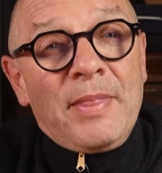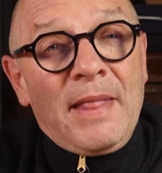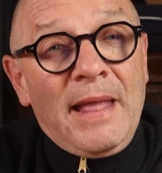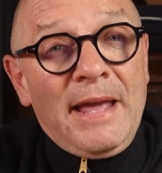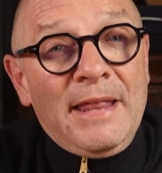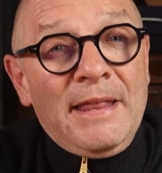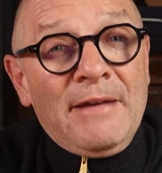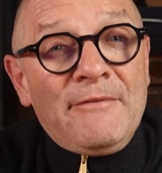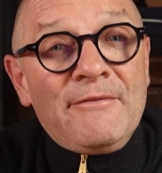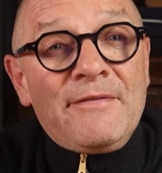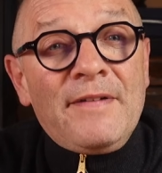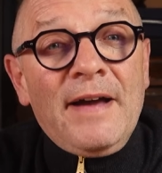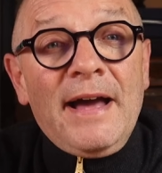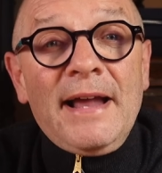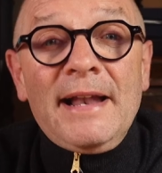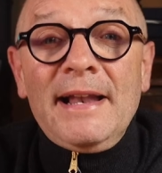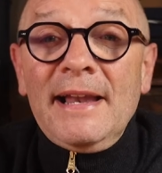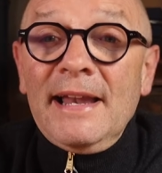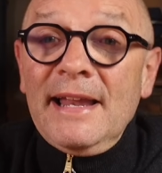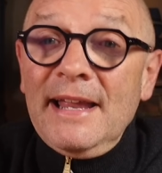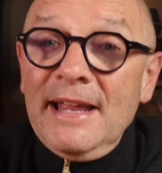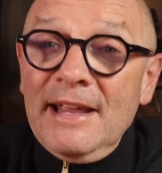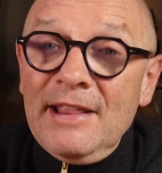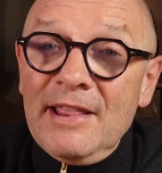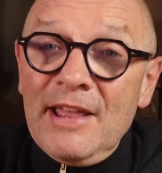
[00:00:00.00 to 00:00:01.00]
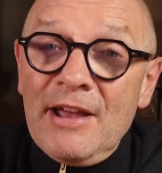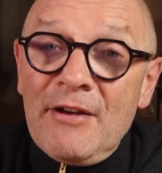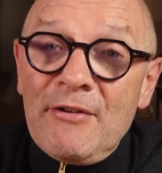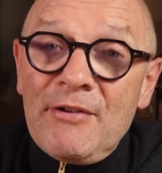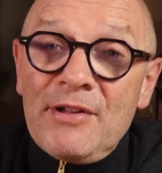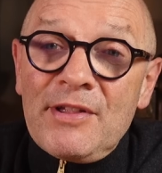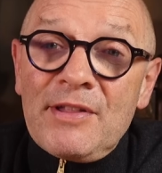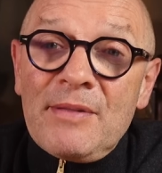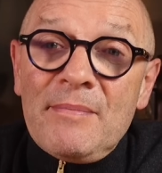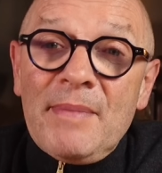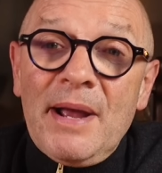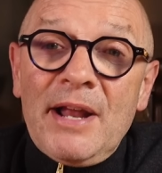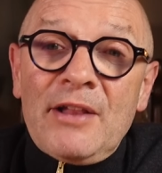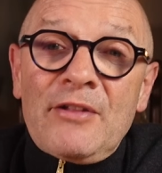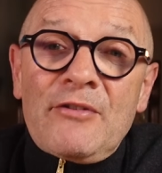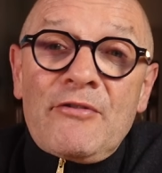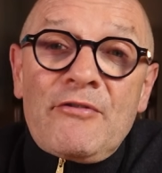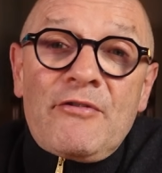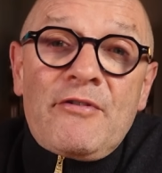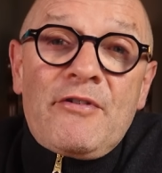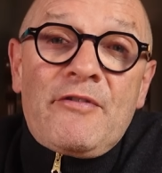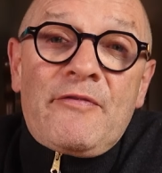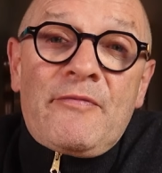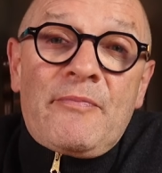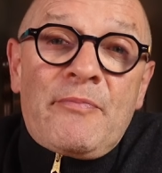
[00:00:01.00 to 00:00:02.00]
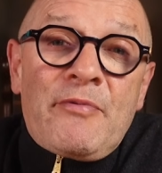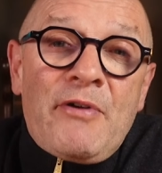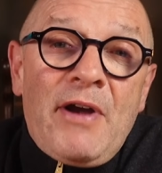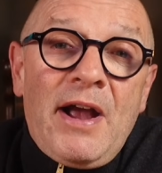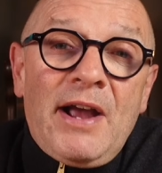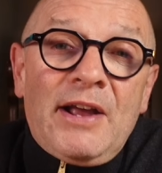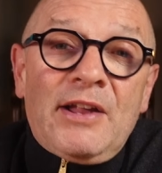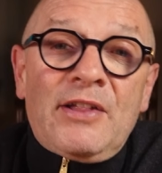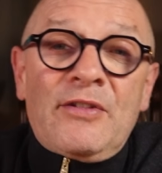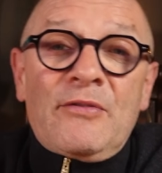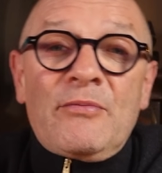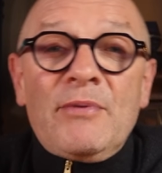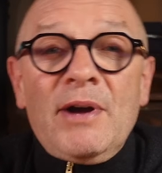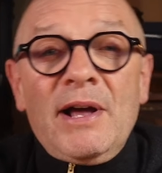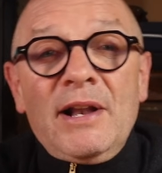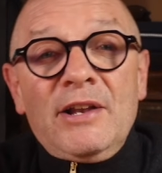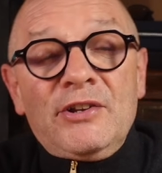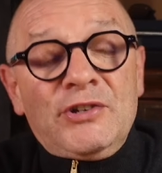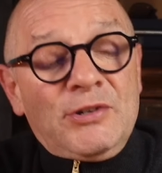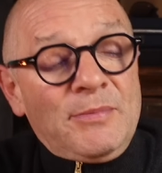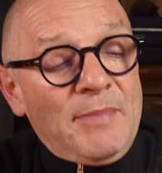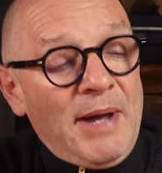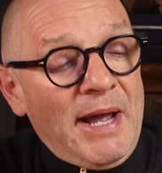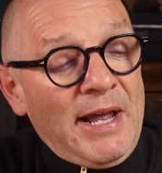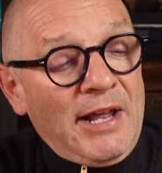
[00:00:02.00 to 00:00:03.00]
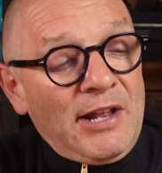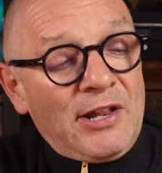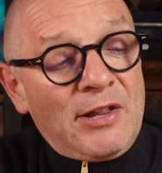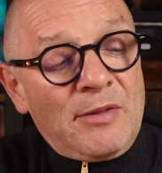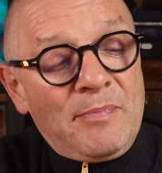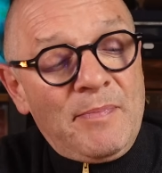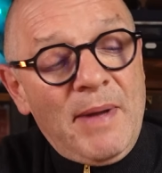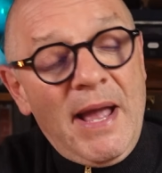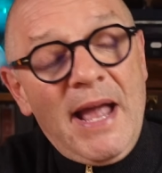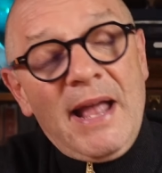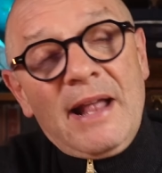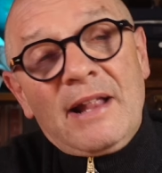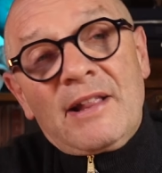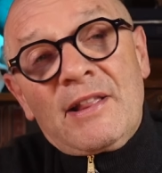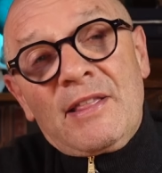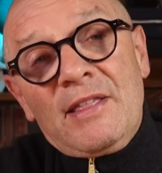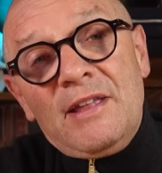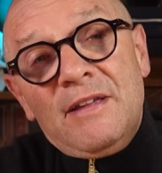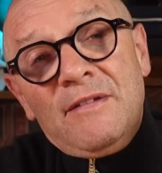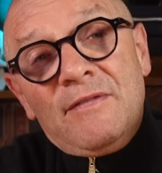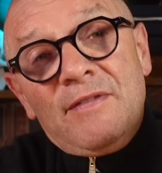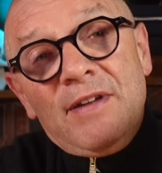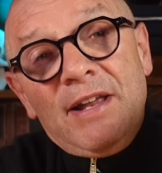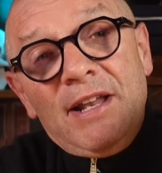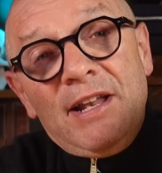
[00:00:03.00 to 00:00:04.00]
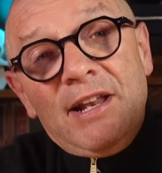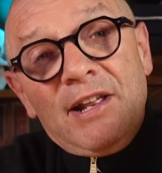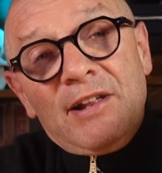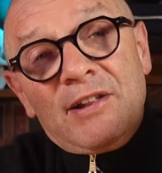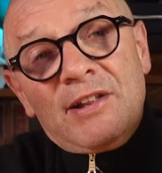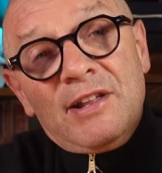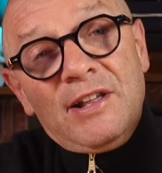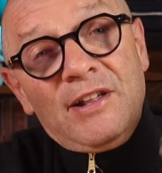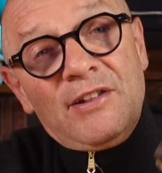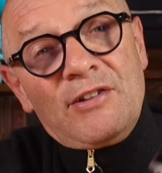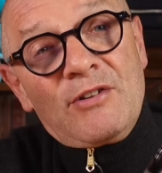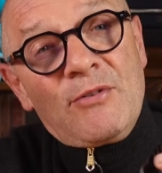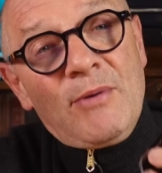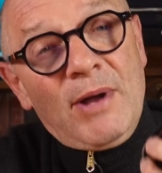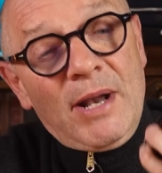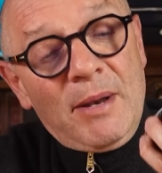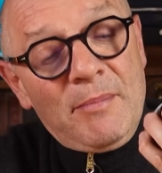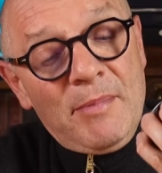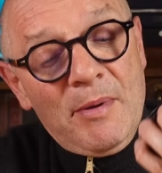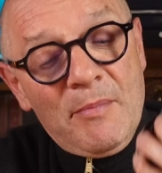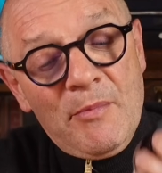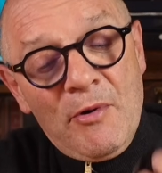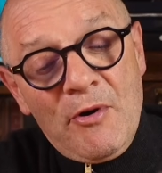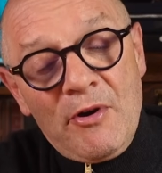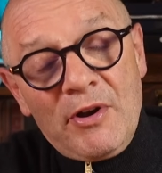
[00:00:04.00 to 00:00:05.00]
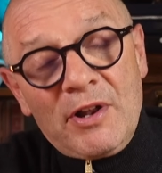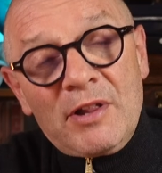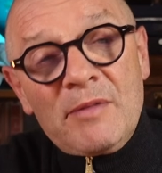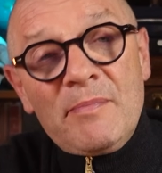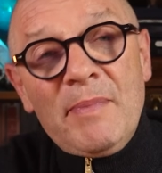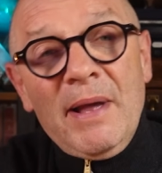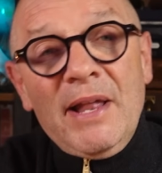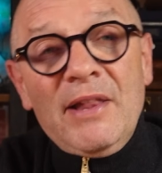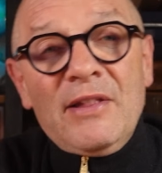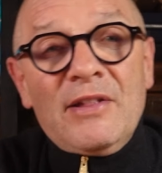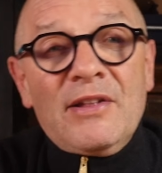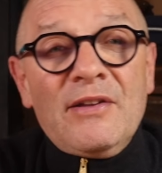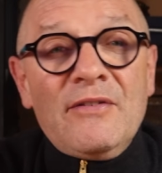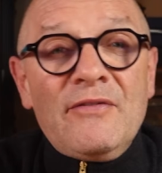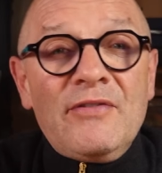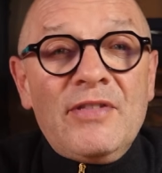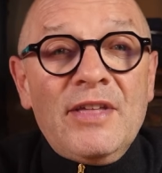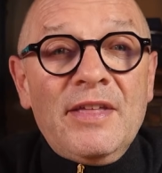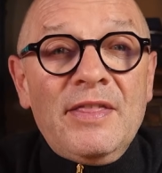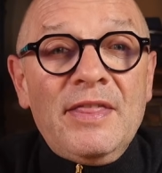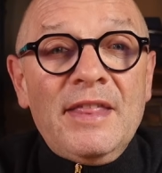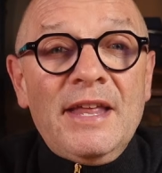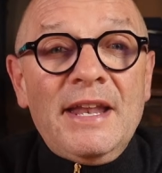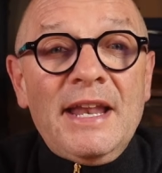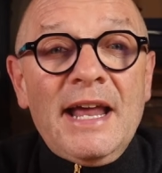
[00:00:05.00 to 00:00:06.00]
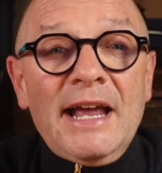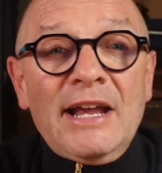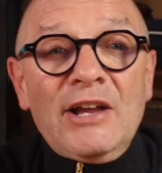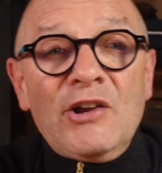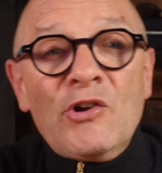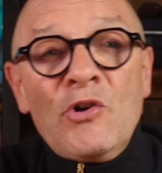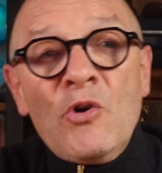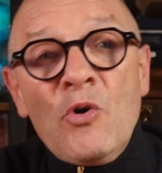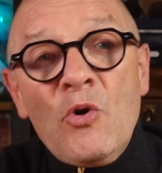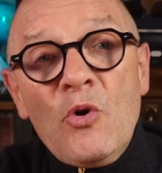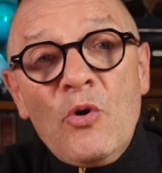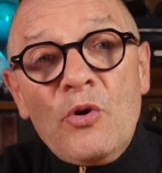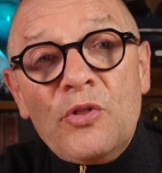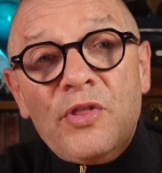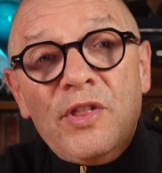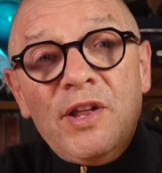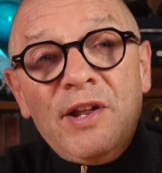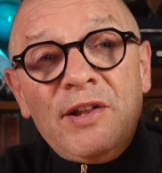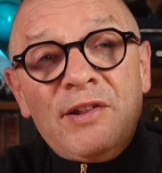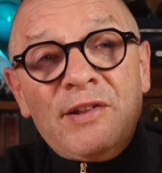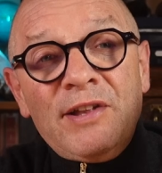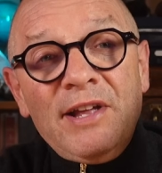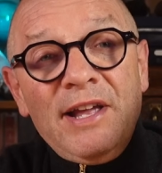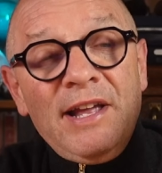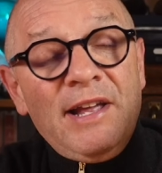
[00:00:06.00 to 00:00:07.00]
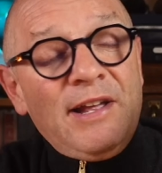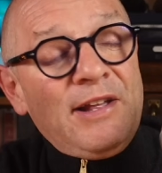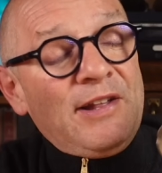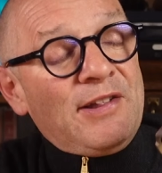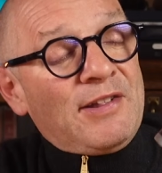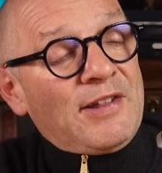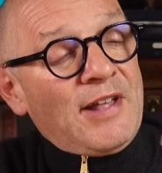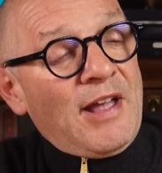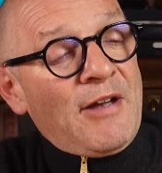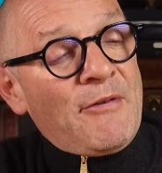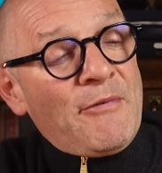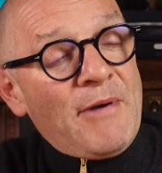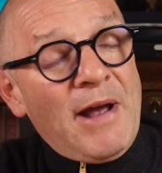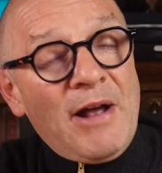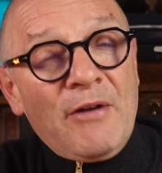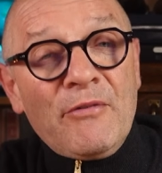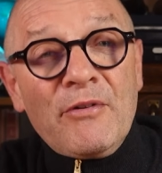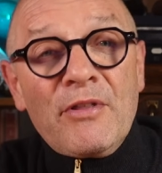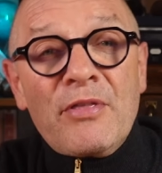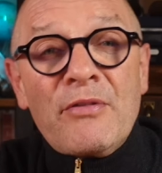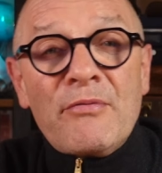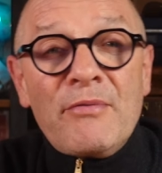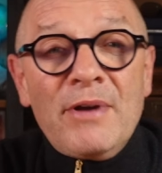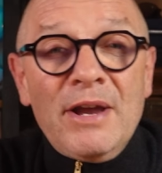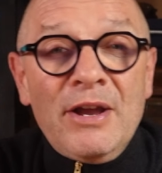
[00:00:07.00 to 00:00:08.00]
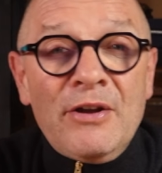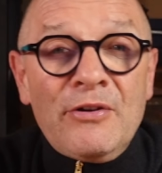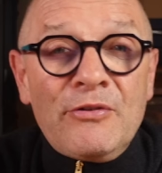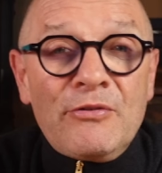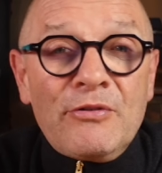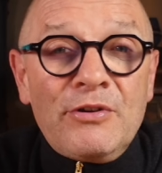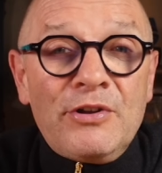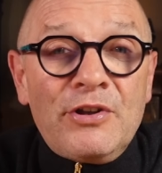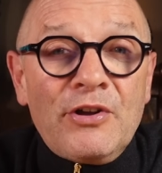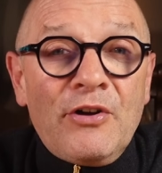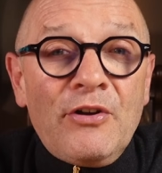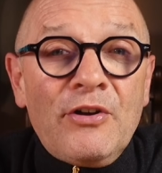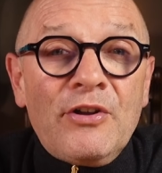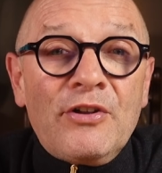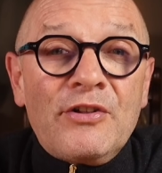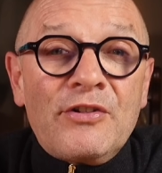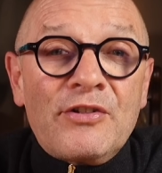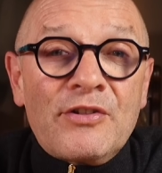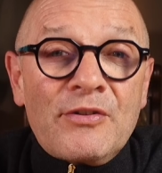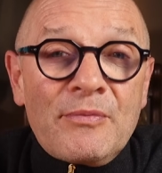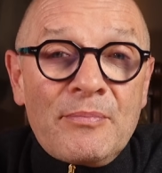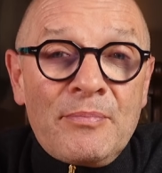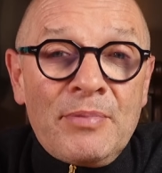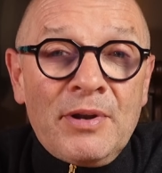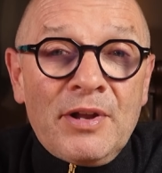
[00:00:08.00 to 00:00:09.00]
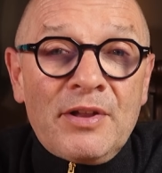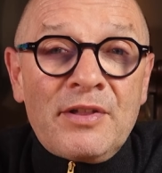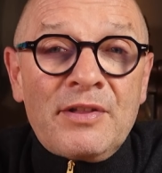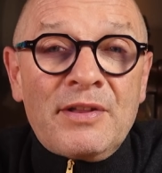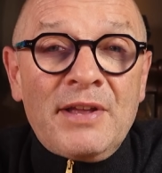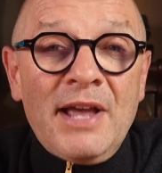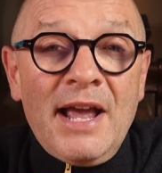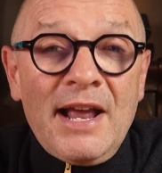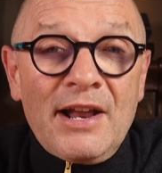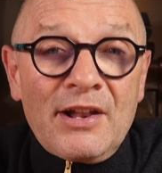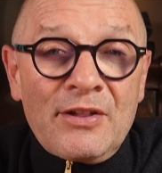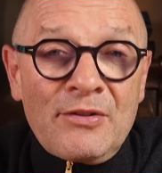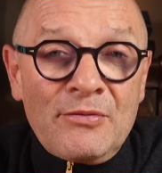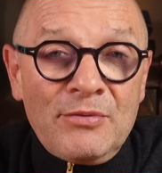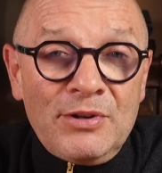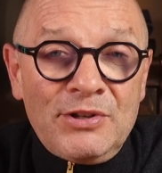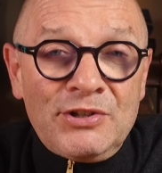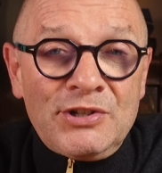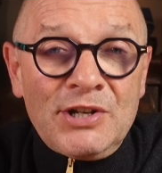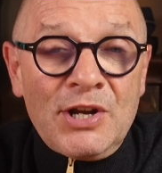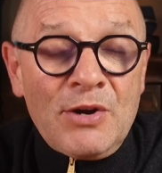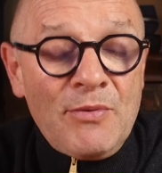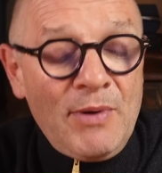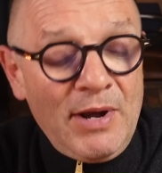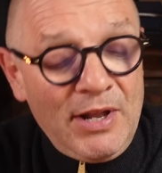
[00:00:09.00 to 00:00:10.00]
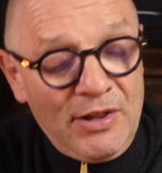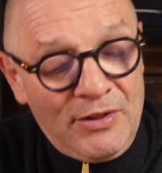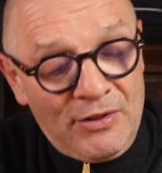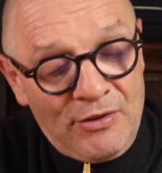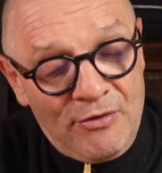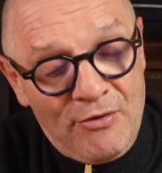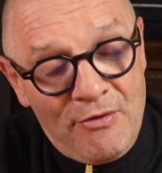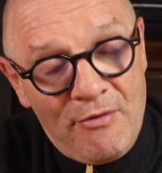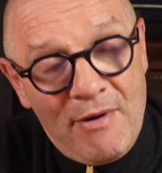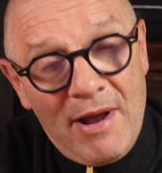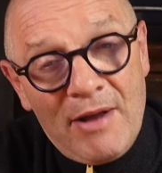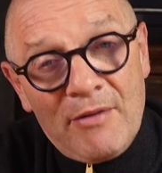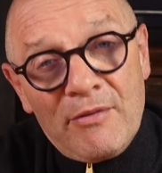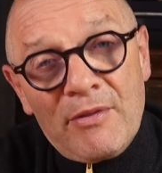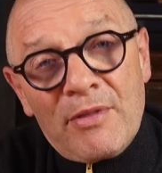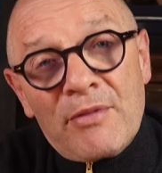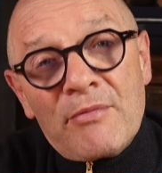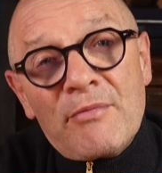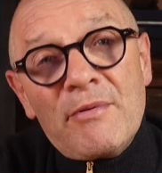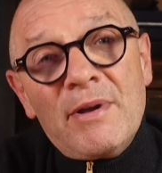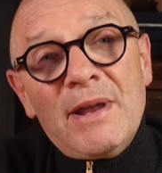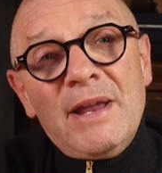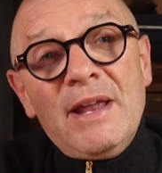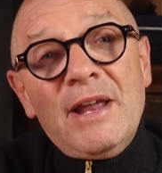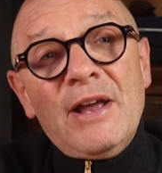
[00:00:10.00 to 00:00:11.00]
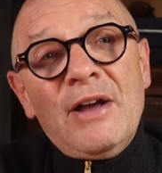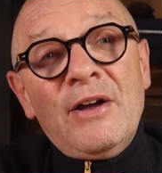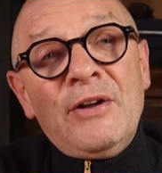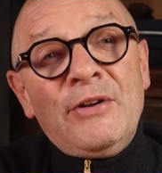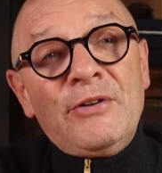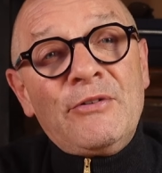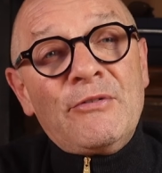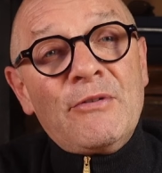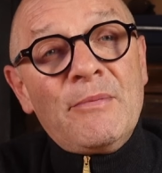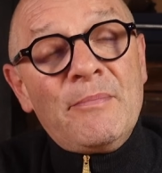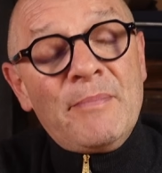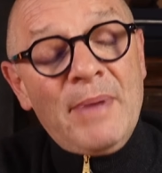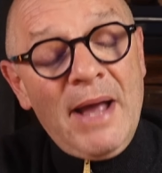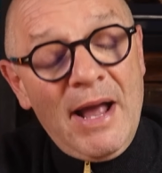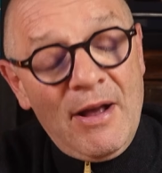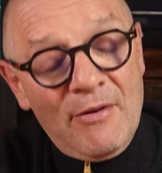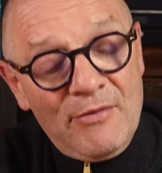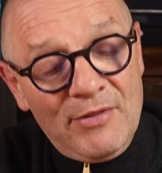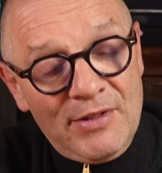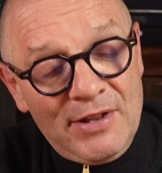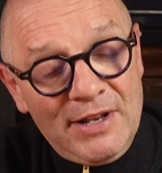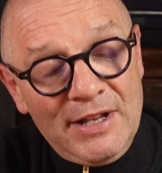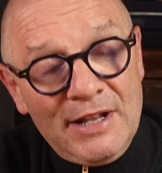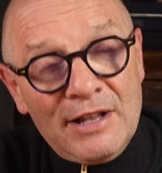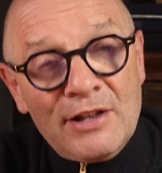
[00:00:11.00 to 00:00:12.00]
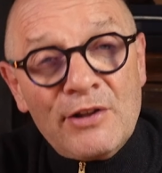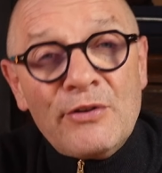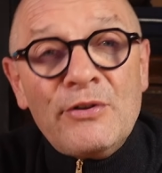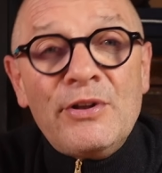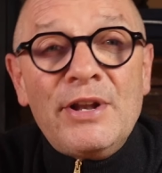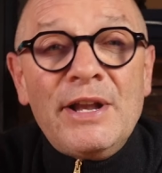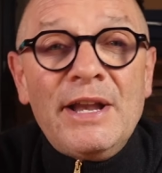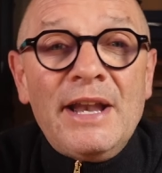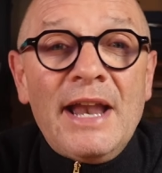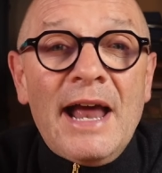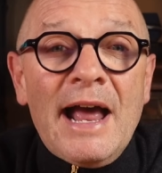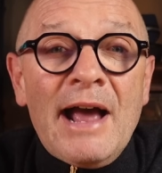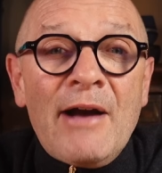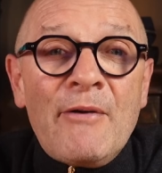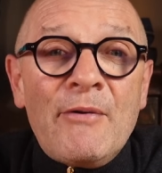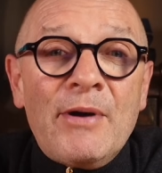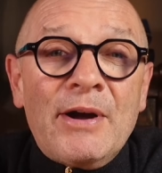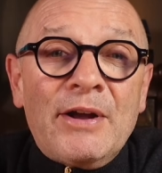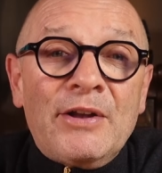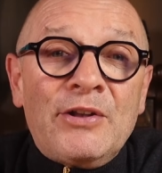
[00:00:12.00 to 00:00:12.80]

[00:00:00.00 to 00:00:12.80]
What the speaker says: And then finally, there is the matter of price. Well, as you might expect, the Fenix is quite a bit more expensive than the Nitecore. This is around $300 plus tax, which equates to around £300, including our